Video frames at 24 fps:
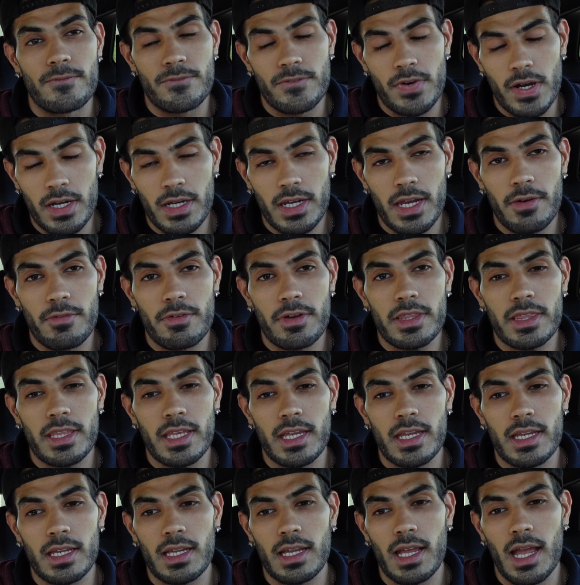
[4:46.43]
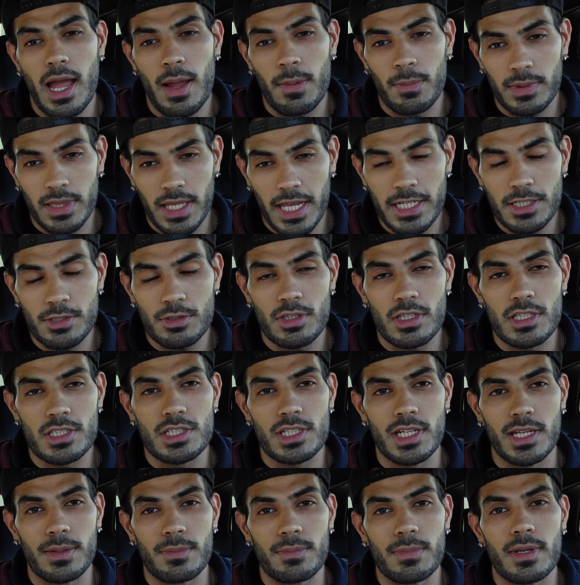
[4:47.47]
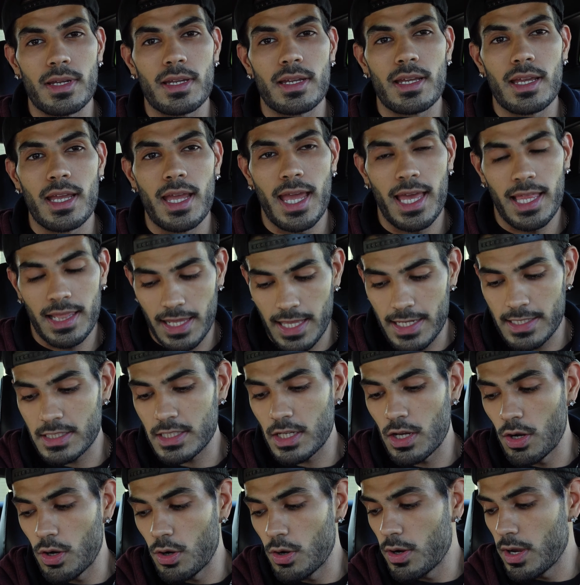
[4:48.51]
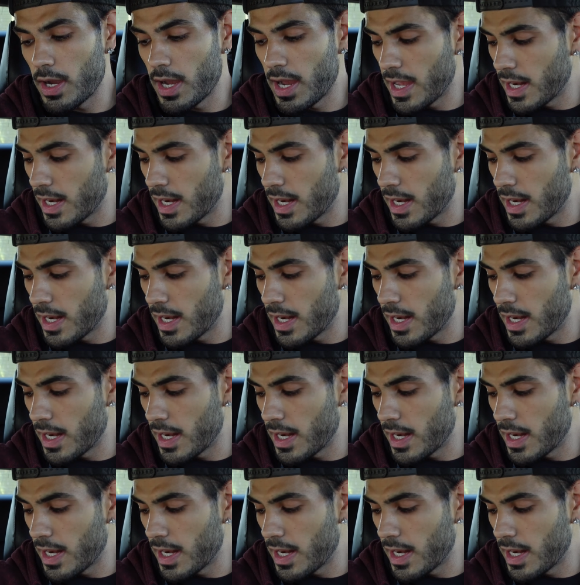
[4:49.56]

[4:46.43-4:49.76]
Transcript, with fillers: fuck everything, I'm late to the gym, and let's go.